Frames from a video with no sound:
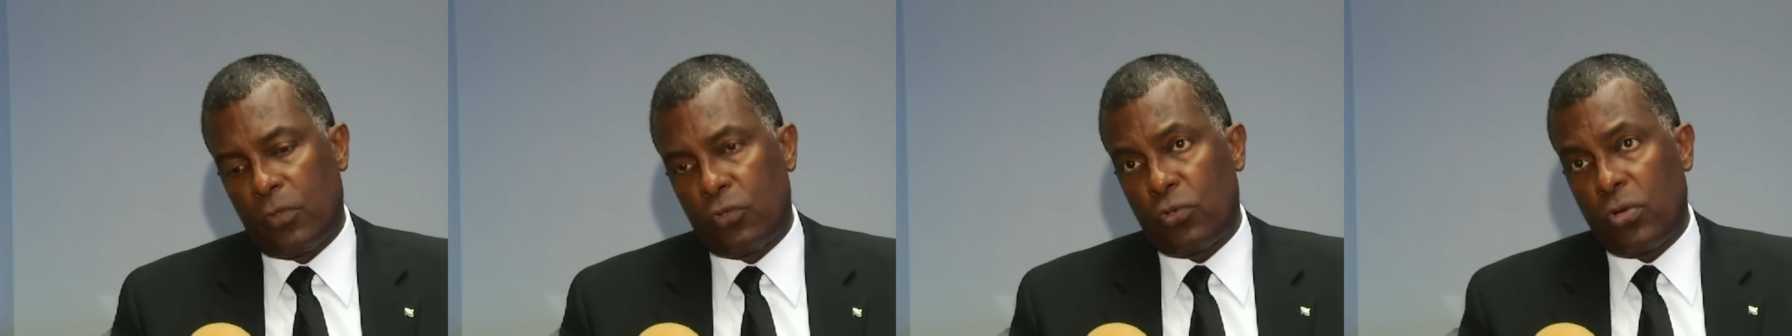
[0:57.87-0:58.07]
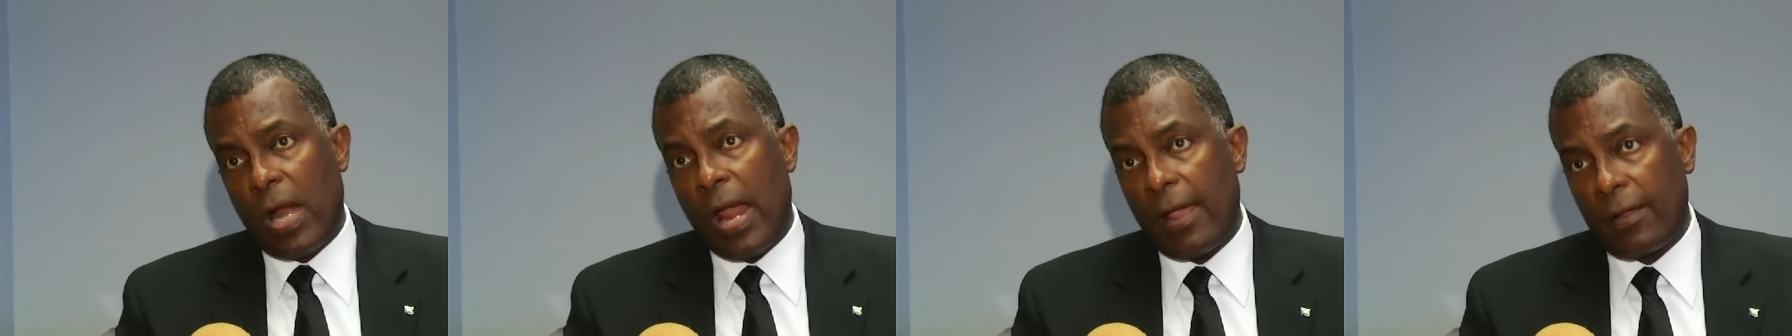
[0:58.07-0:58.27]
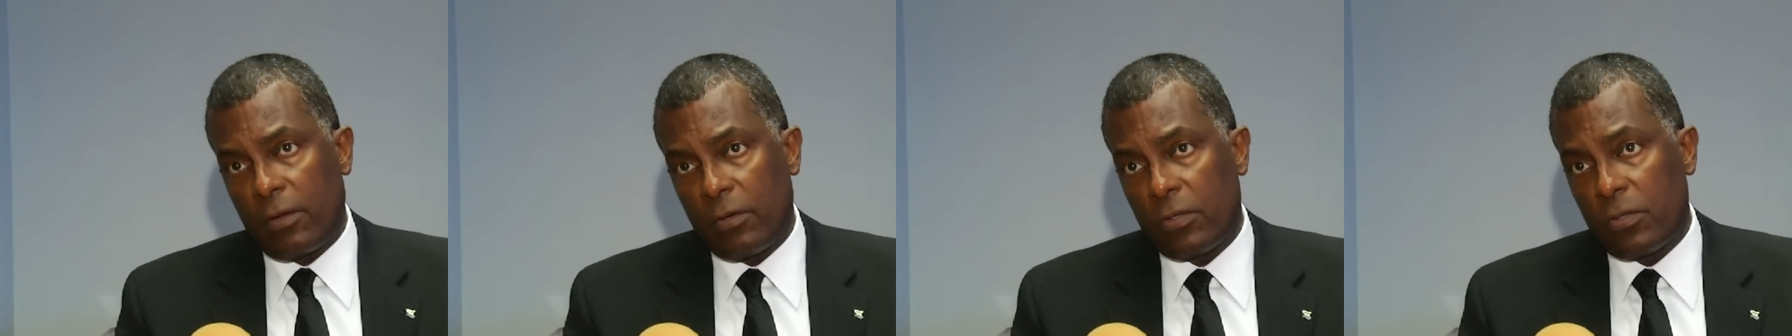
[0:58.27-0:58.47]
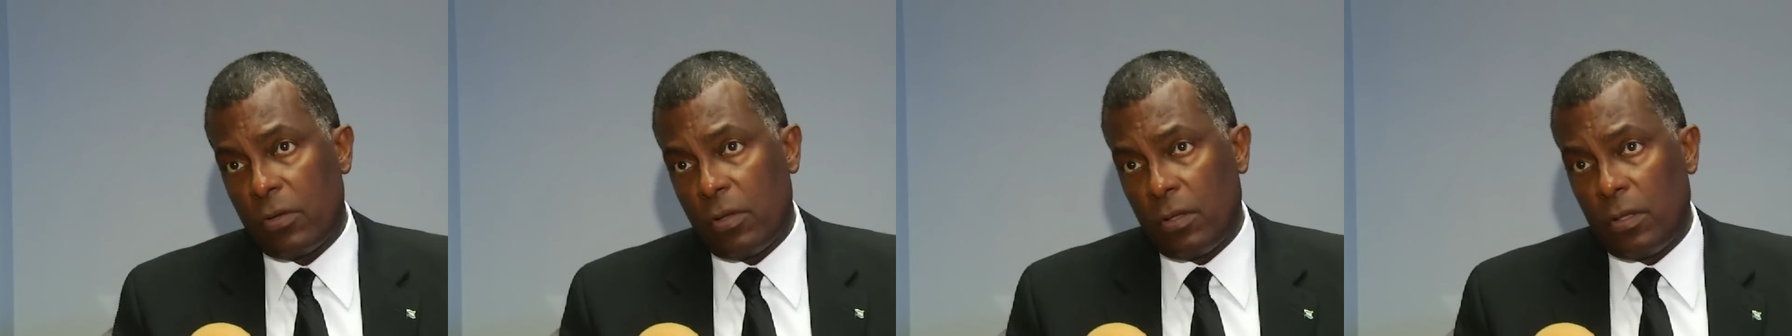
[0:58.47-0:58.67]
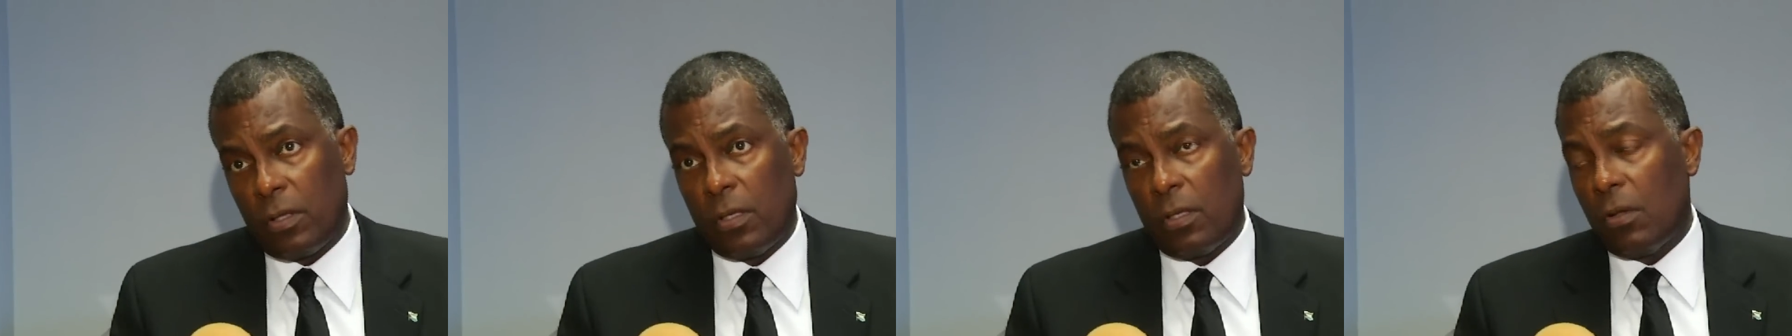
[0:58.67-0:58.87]
trackers
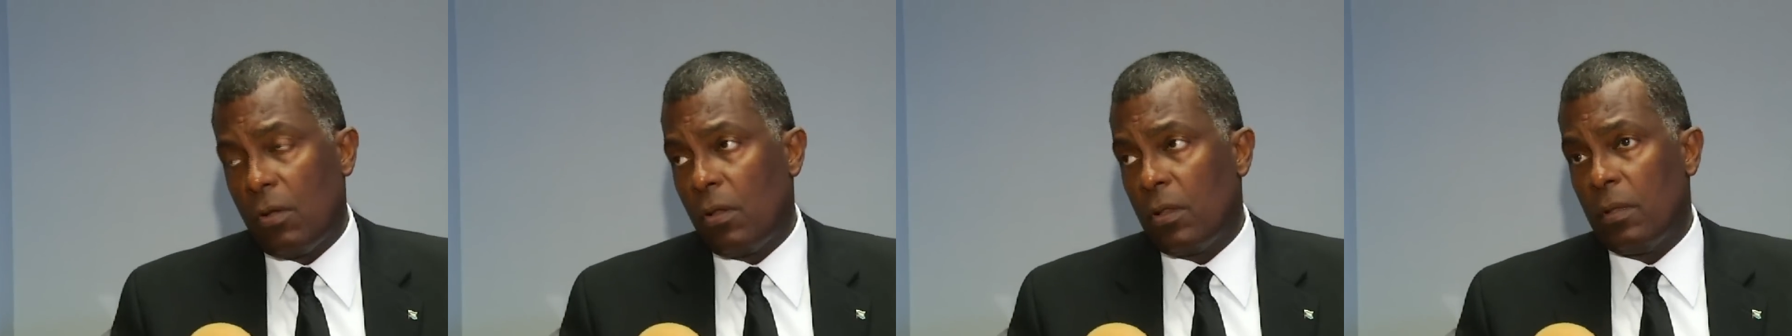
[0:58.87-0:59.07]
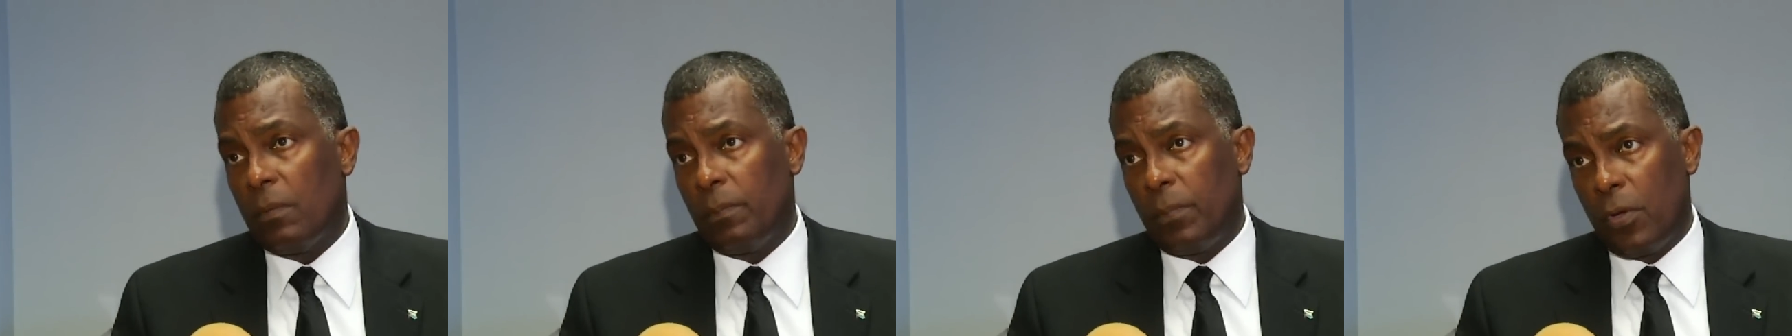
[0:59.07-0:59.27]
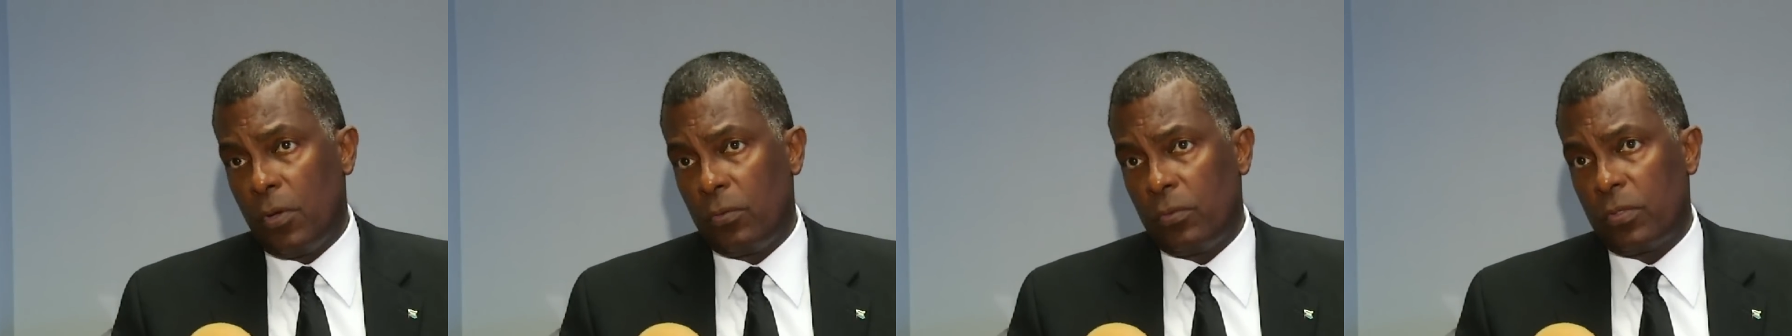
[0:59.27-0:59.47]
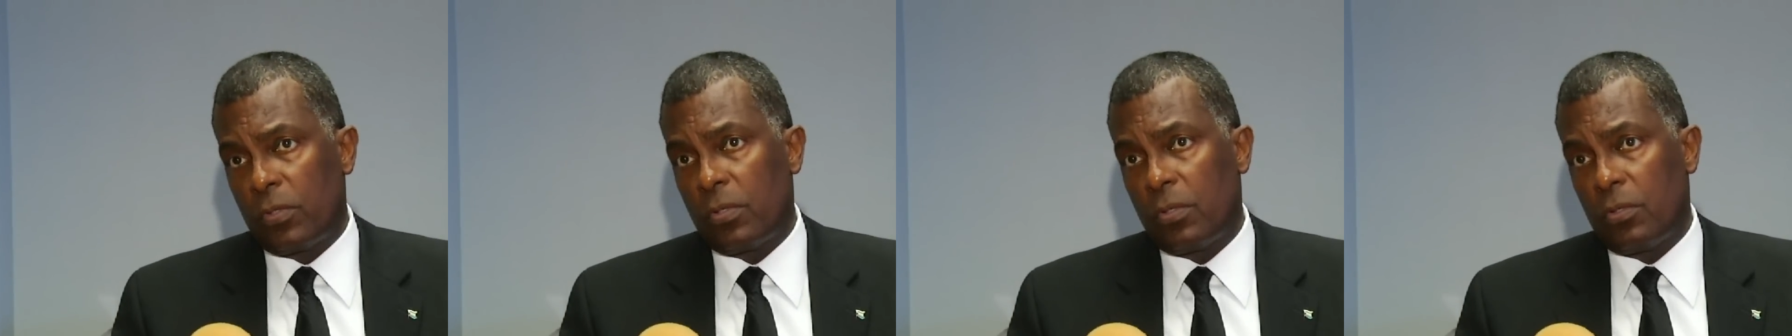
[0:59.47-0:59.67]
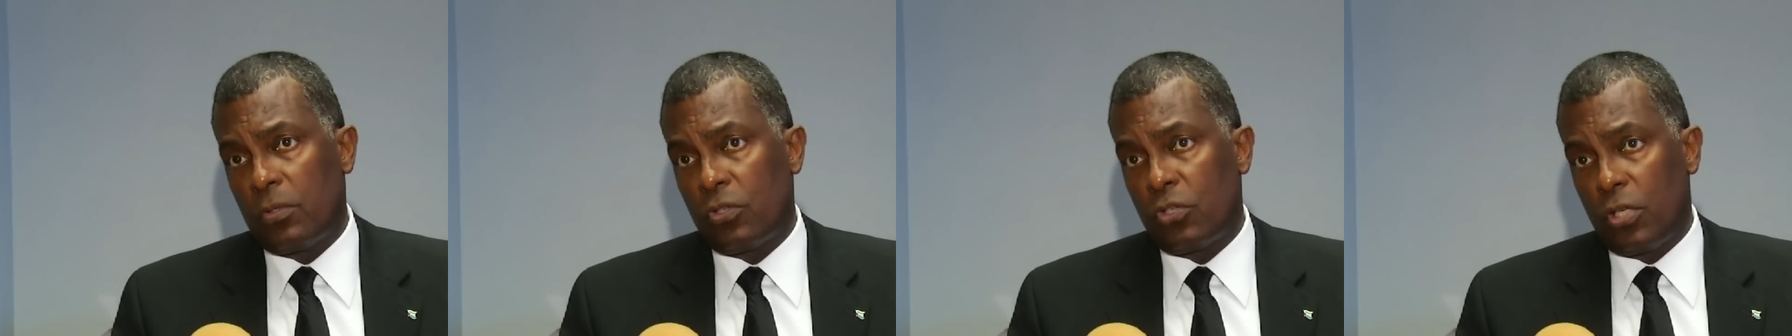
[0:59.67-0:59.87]
on the on the boats and